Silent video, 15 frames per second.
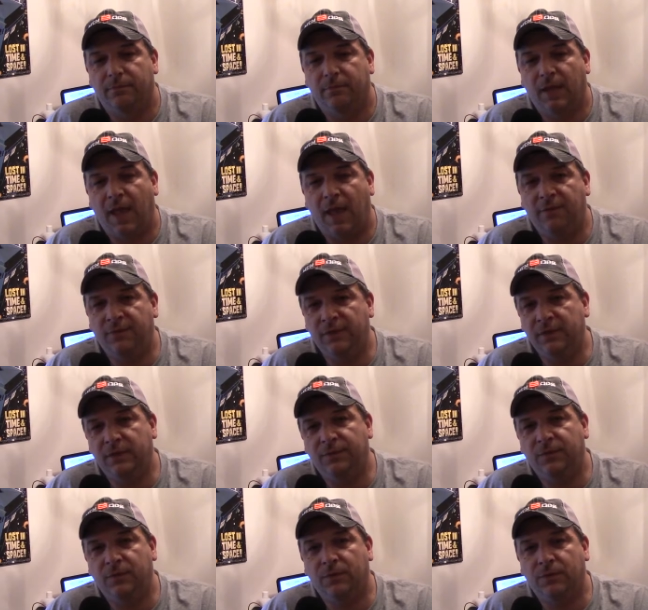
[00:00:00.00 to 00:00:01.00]
having
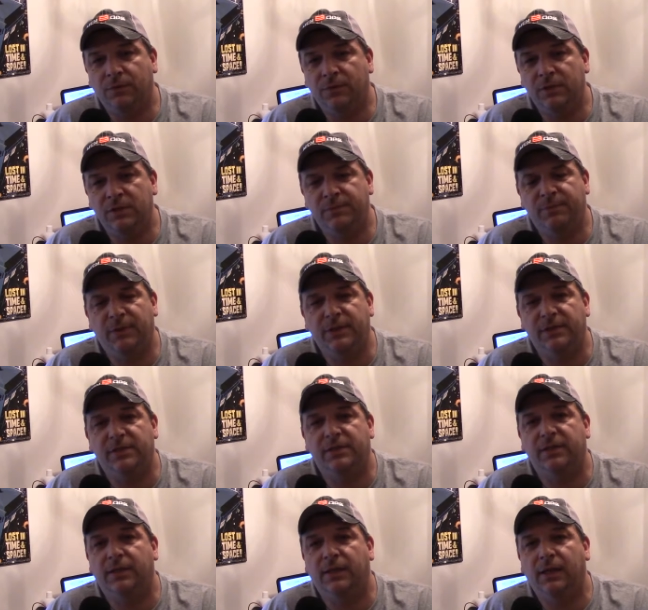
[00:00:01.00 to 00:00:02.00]
difficulties, but he's
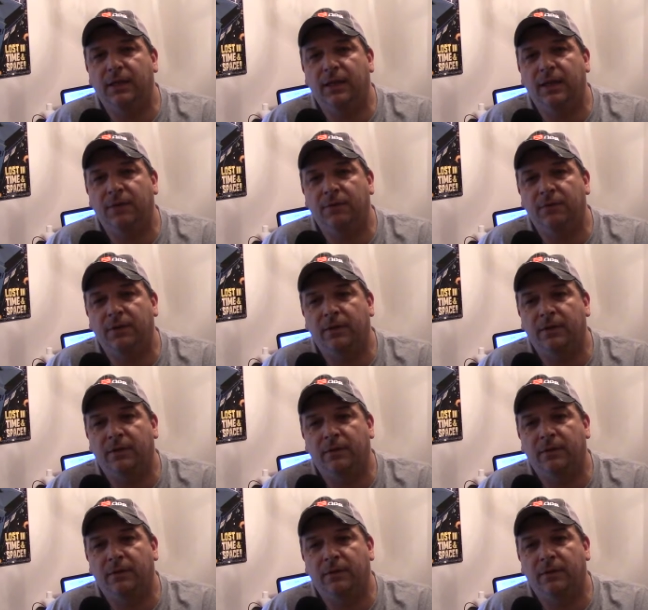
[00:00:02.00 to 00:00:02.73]
sticking it out.